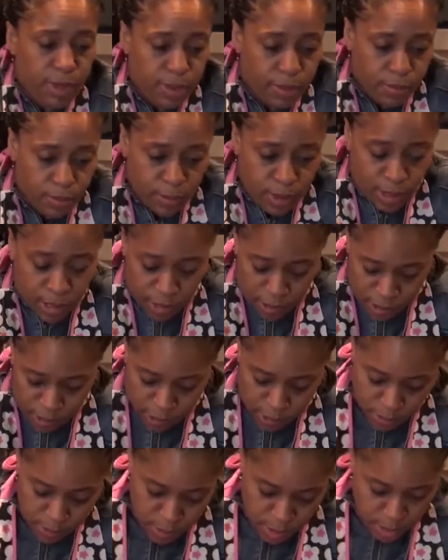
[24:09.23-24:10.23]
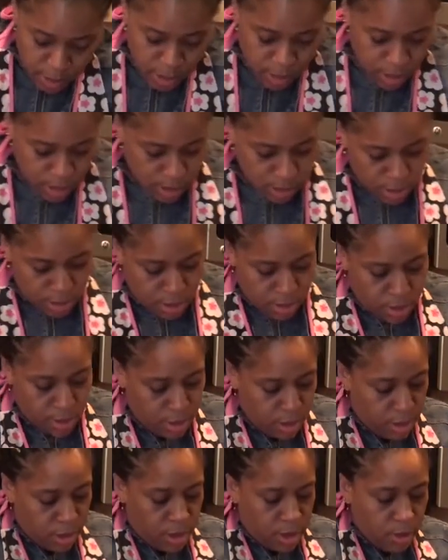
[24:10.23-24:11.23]
but we just want to,
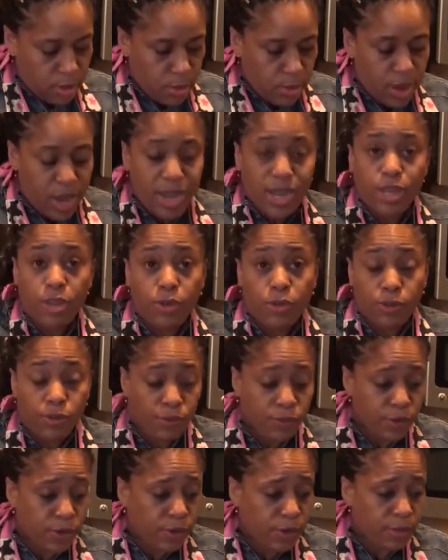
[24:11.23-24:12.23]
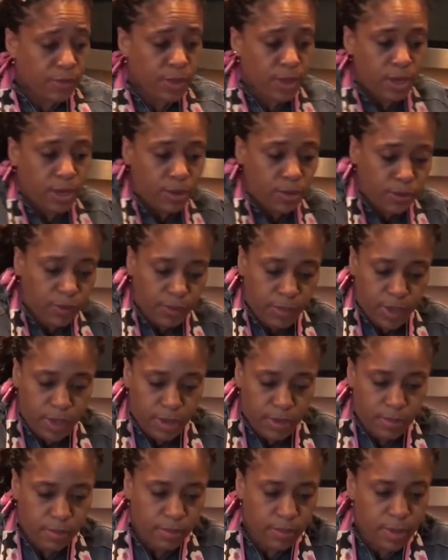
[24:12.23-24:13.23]
I can use it for something else,
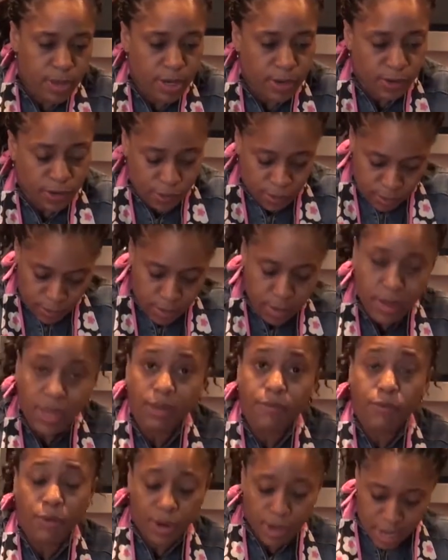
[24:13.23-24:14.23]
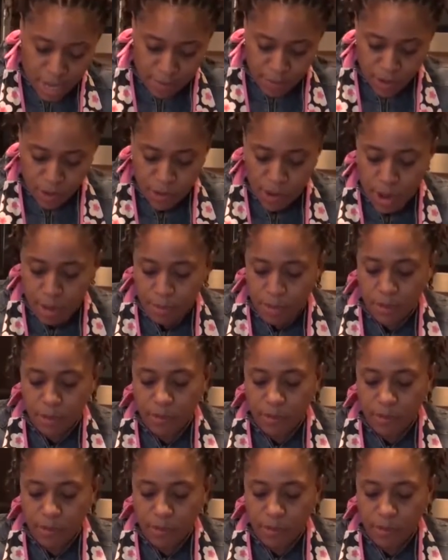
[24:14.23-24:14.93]
but I just like for it to have it chopped.